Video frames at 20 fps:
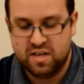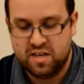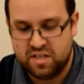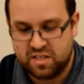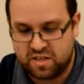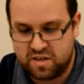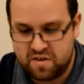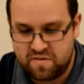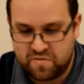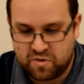
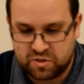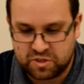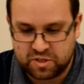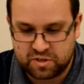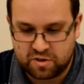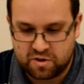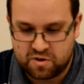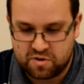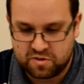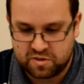So you've also
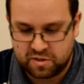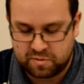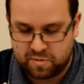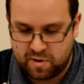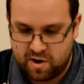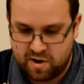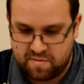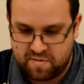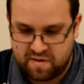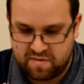got on this
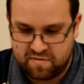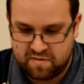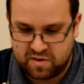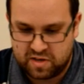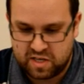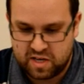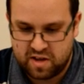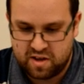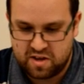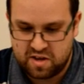period method,
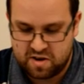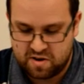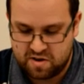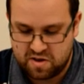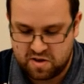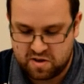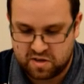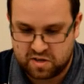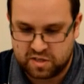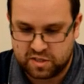you know,
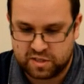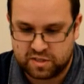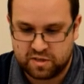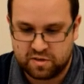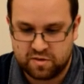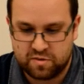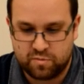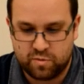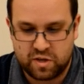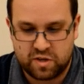you can
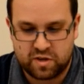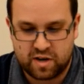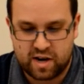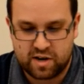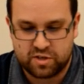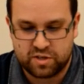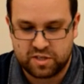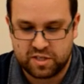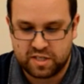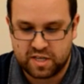we could
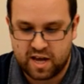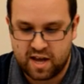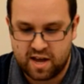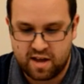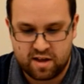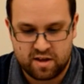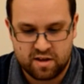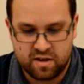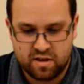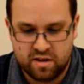actually
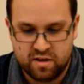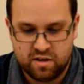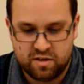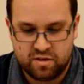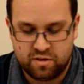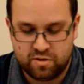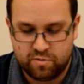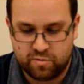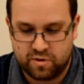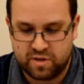say
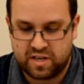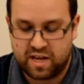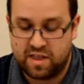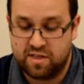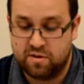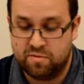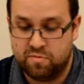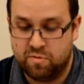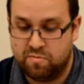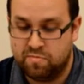that we want to get
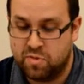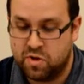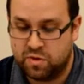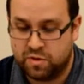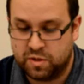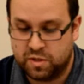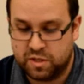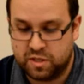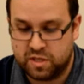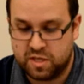the number of
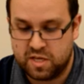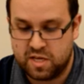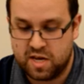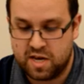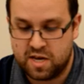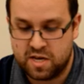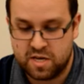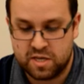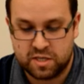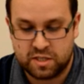months, the
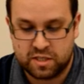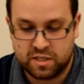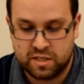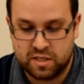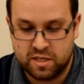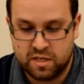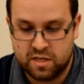years.